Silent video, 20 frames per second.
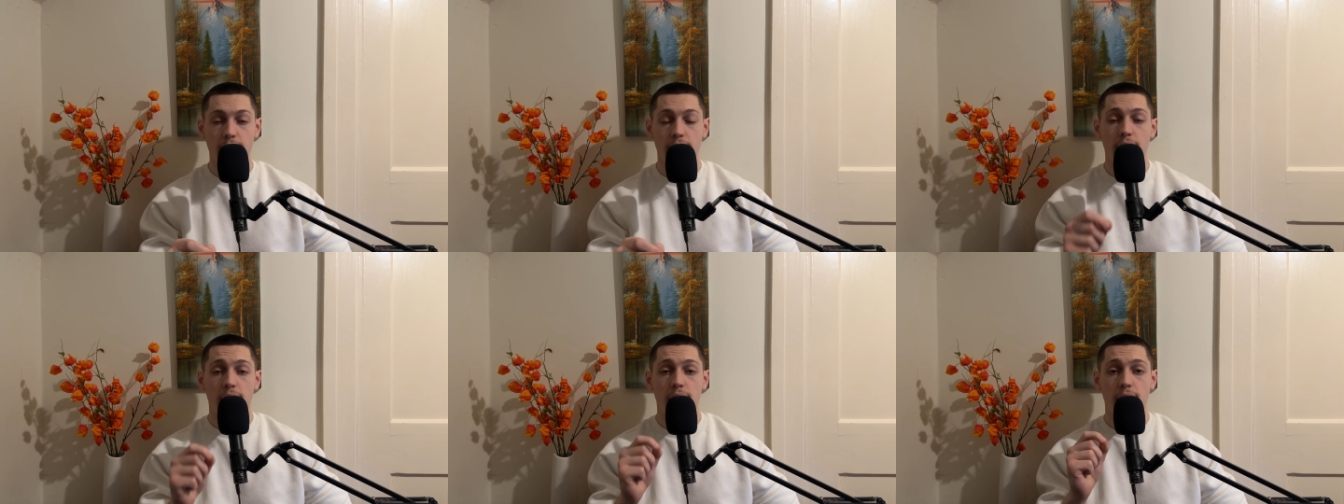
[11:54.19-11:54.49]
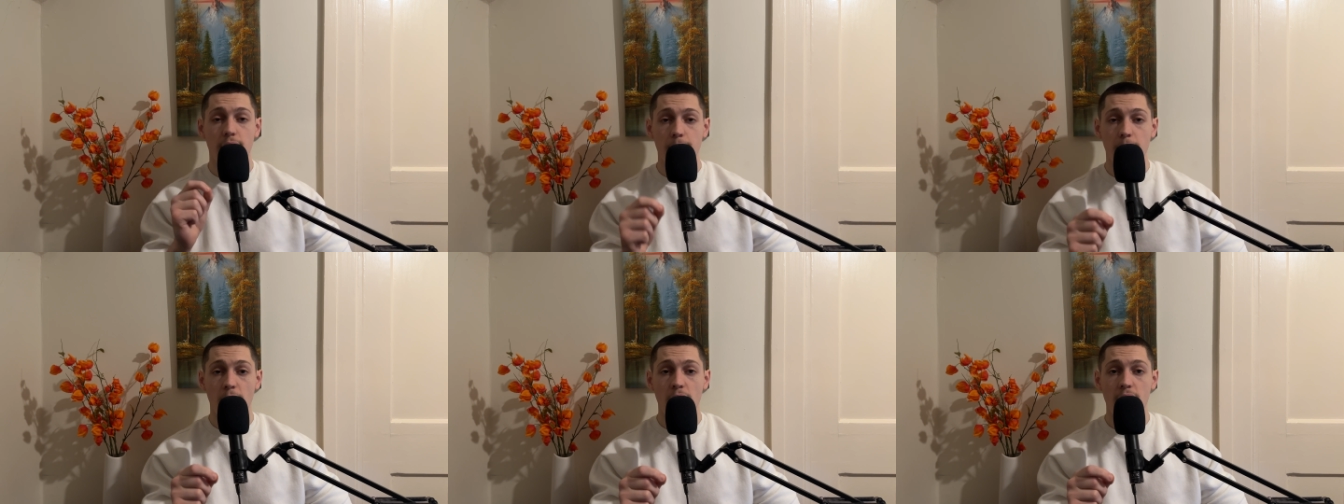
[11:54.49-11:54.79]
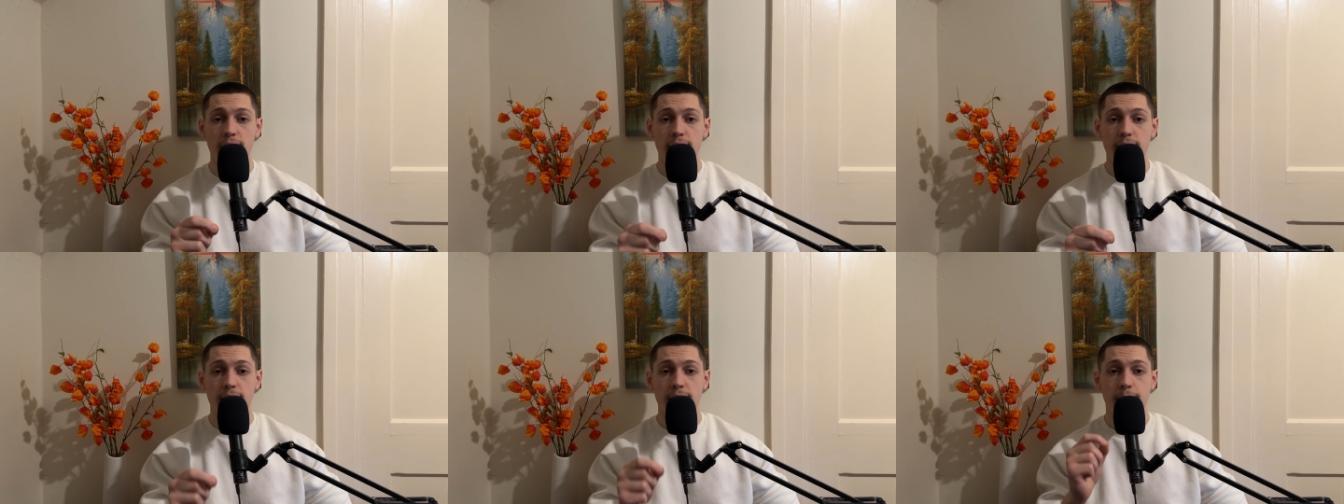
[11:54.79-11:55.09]

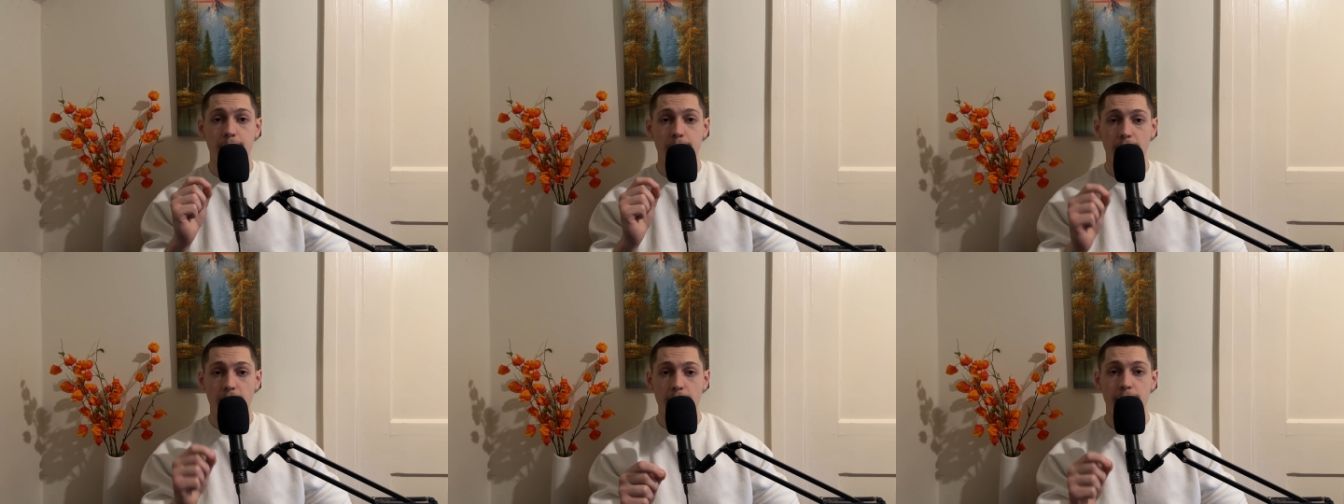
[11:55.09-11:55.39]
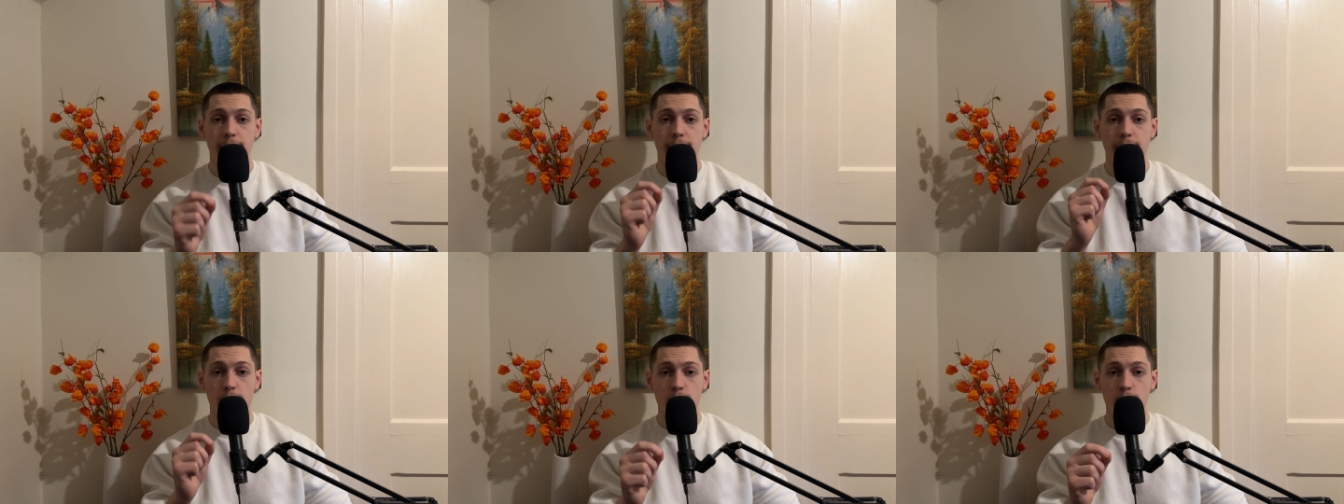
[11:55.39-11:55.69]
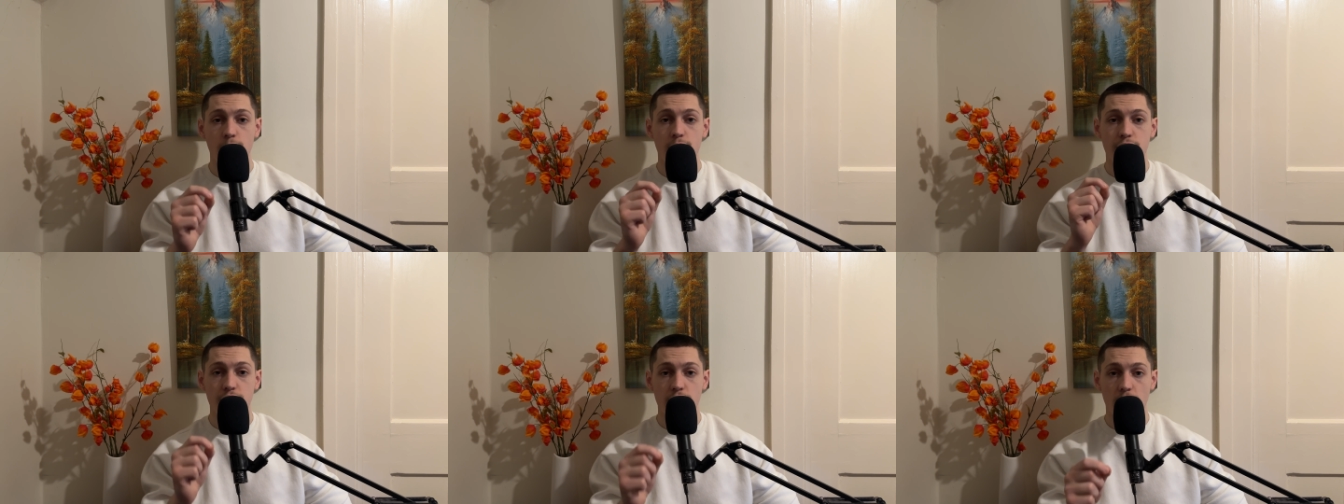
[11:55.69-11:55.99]
commanded by Farrukh
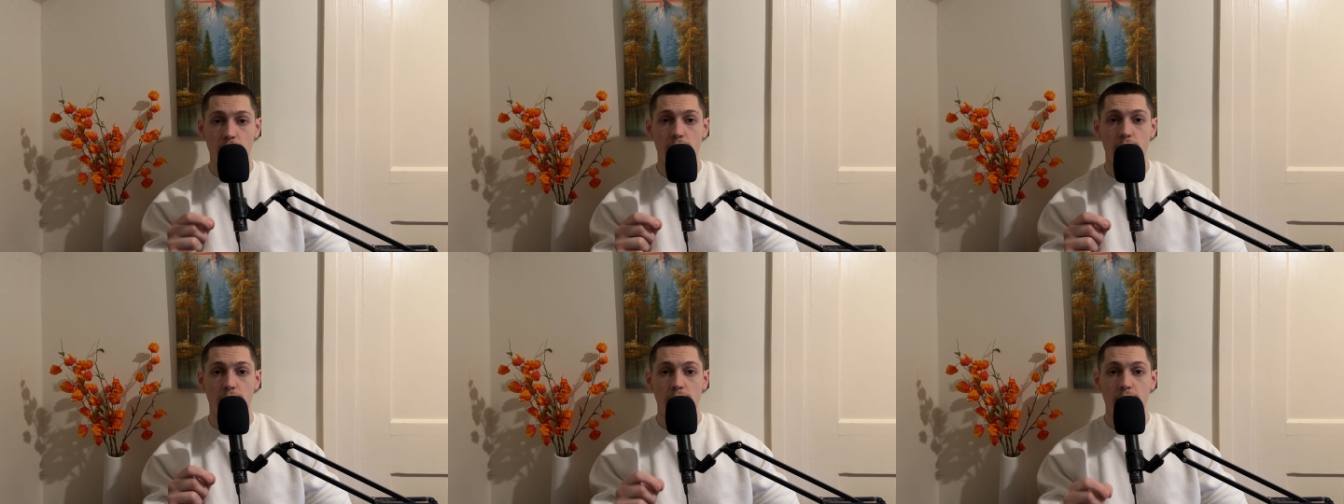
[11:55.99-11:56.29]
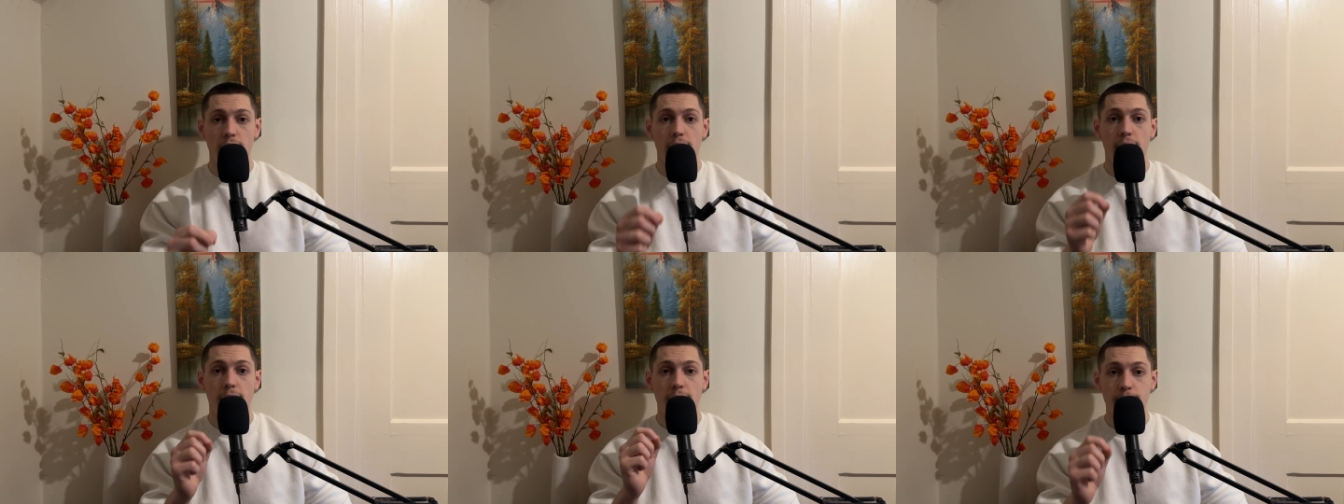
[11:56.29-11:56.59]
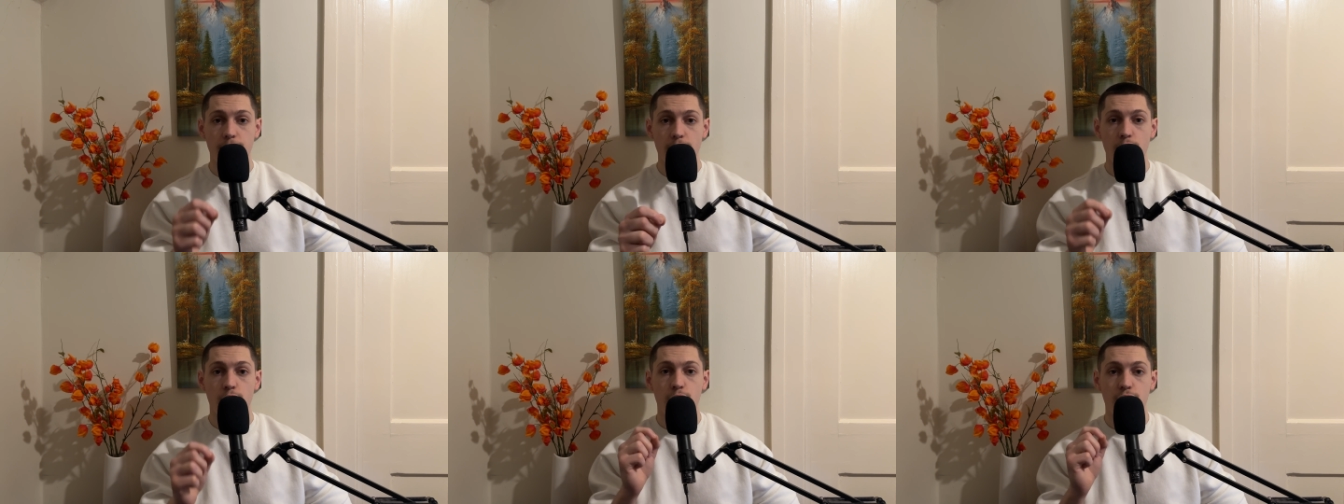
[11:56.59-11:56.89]
Shah and
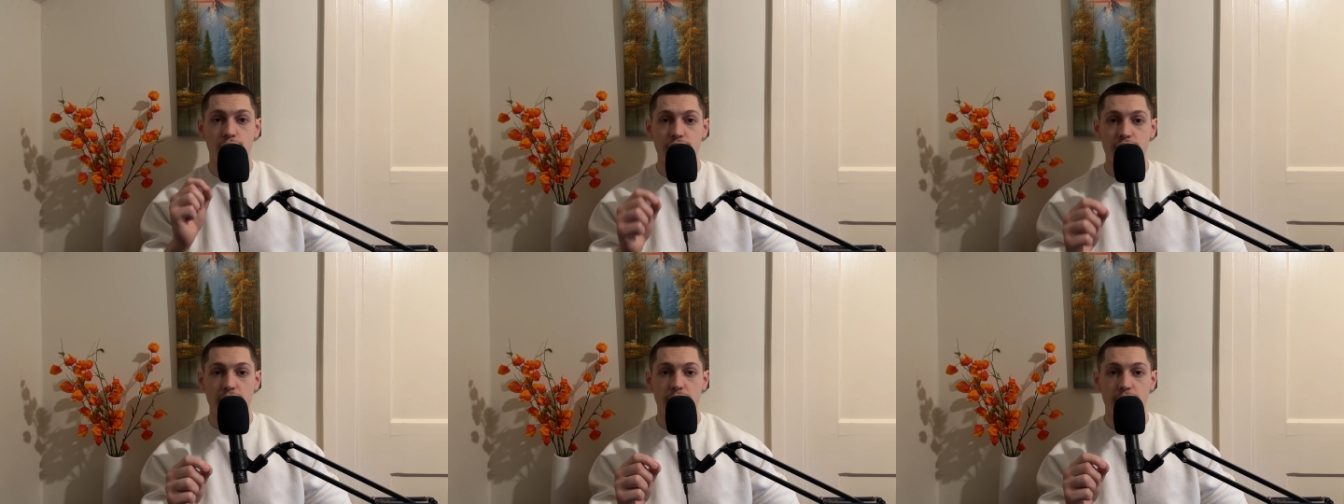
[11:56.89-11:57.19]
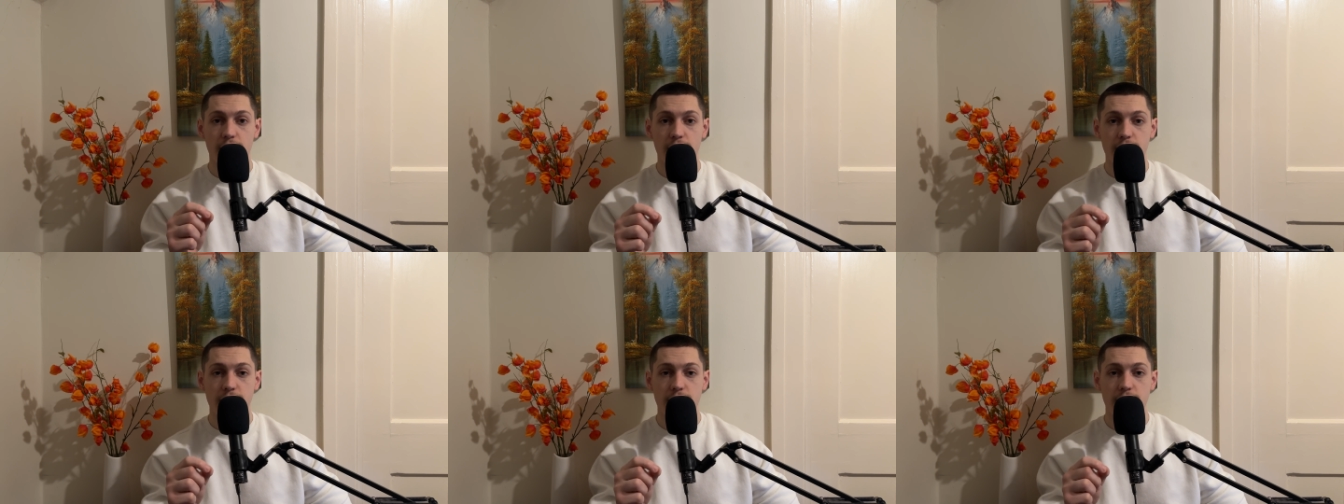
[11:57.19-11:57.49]
the Crusaders.